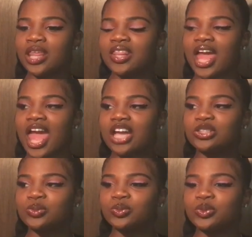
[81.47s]
the
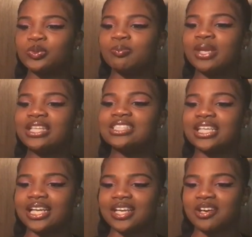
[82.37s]
actual
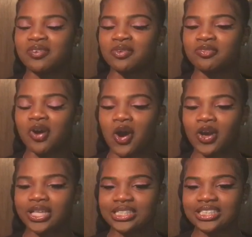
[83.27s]
meeting of
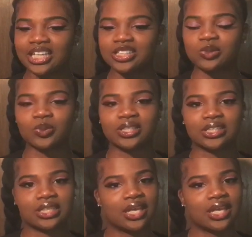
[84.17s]
august i just want to